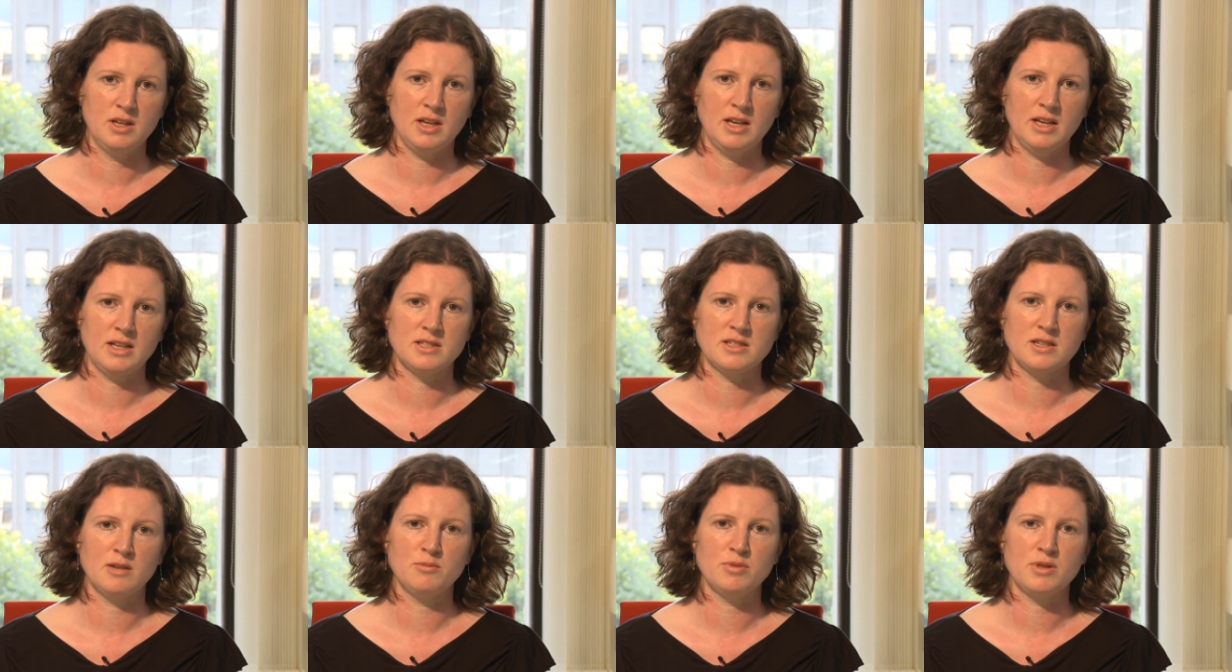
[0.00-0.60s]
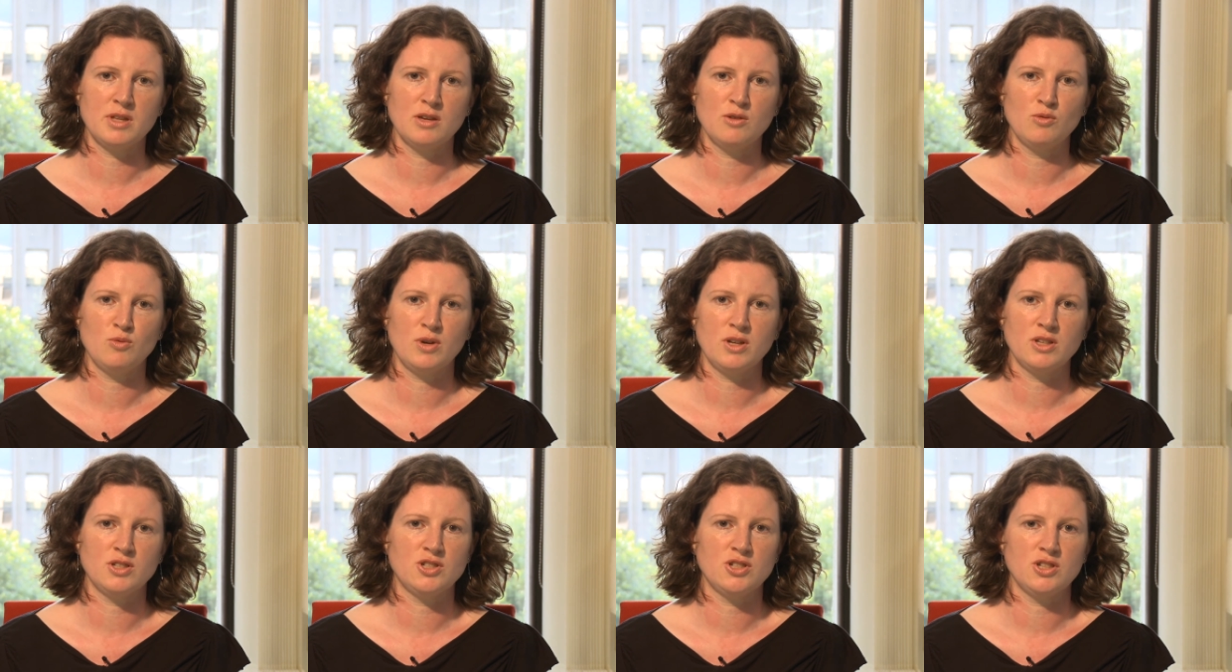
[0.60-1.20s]
It's something
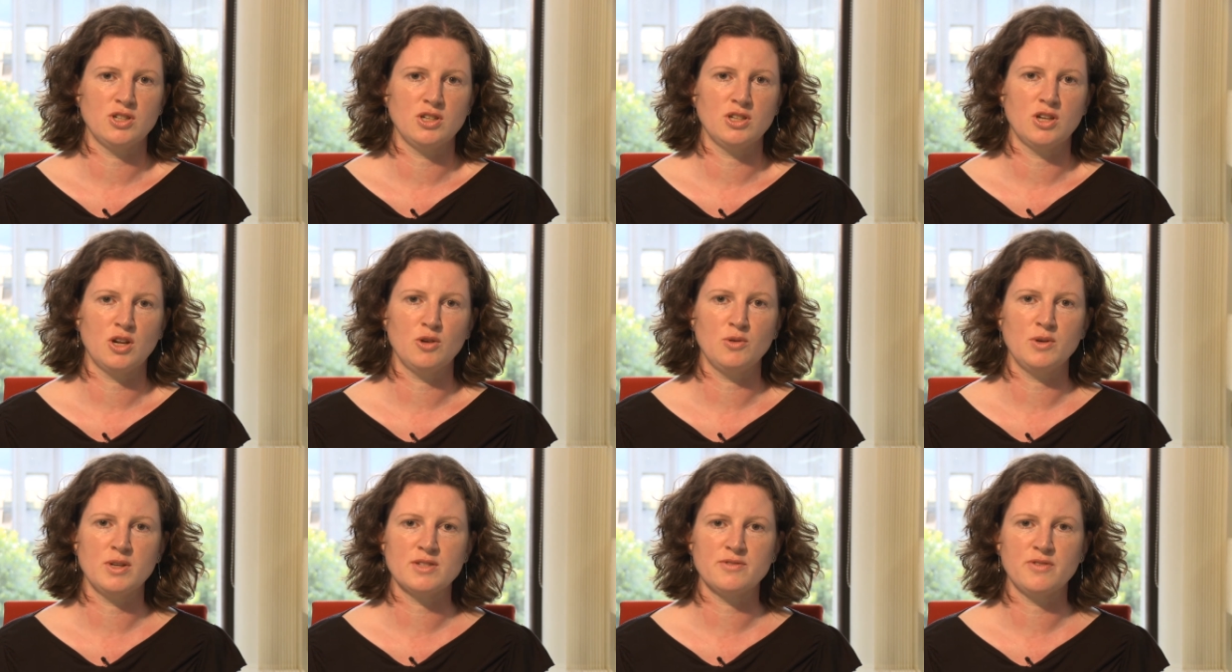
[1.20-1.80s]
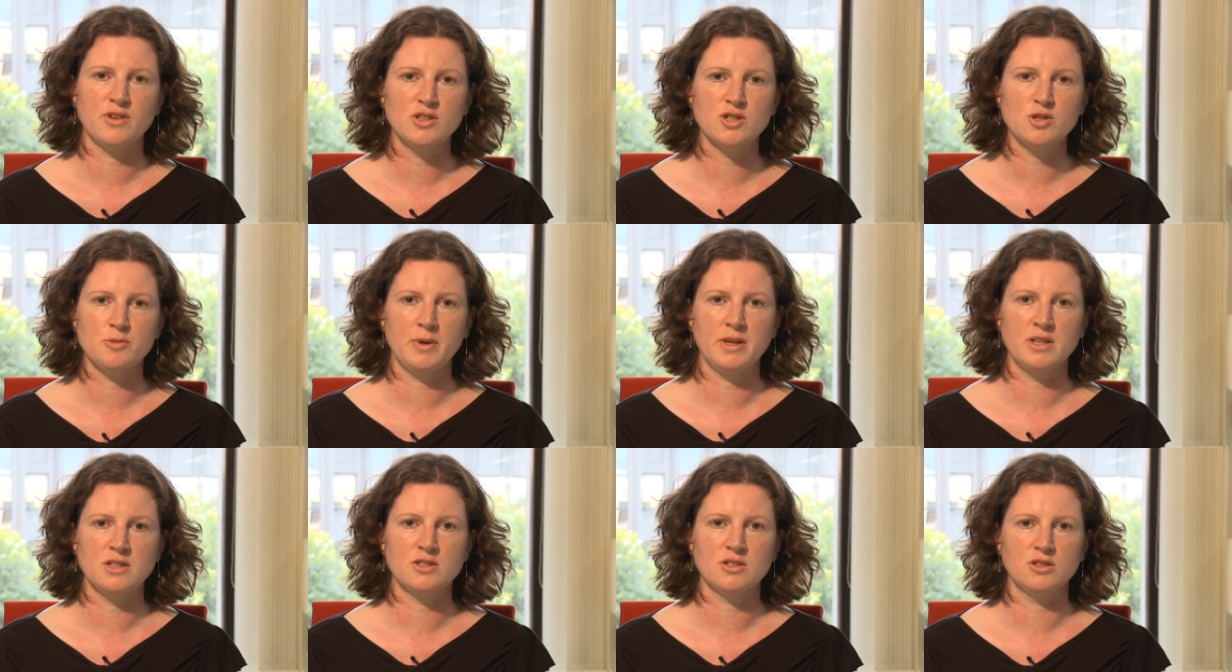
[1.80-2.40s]
which, you know, is
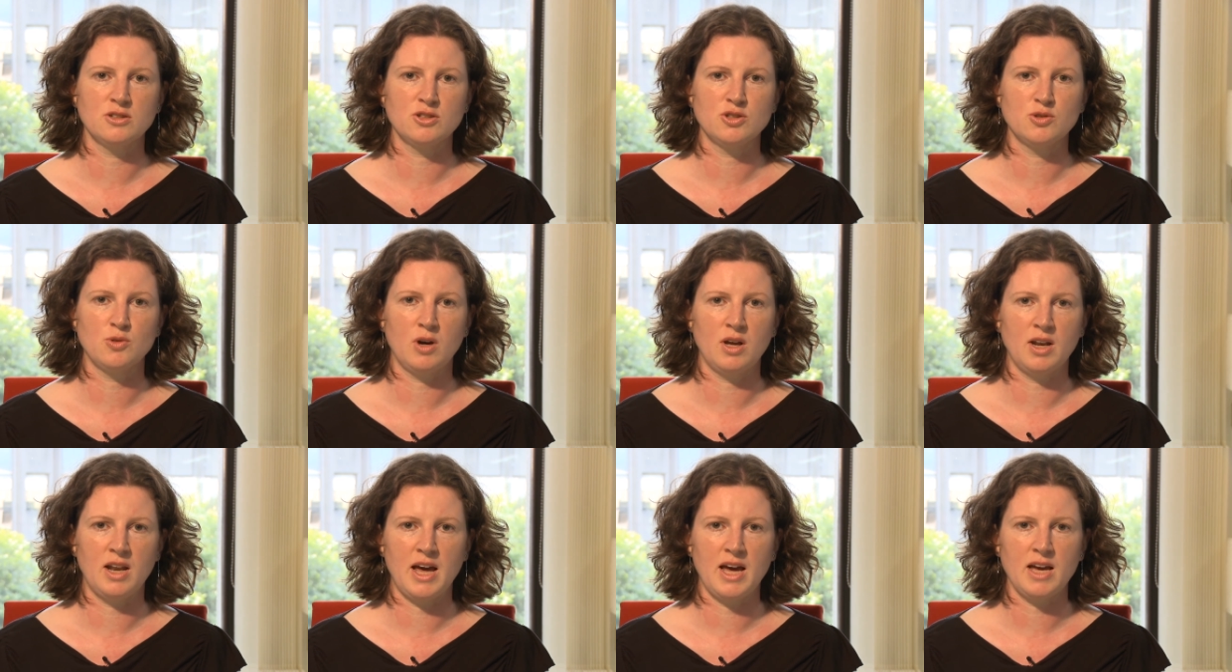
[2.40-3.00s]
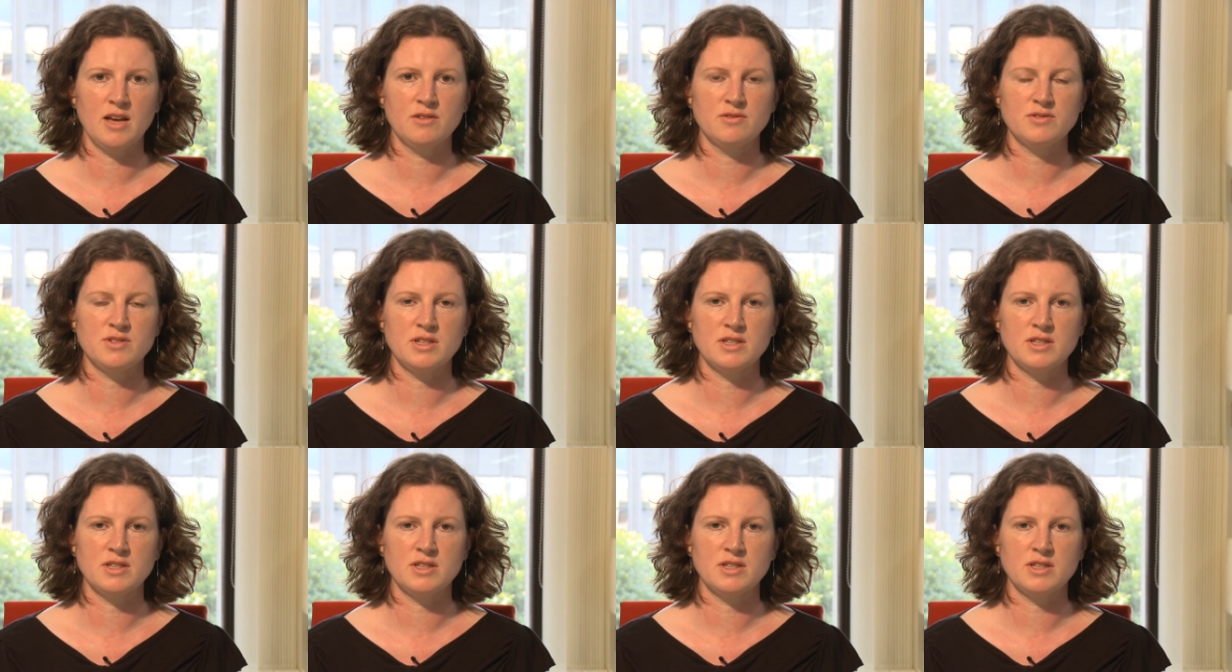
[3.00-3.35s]
fundamental to our lives.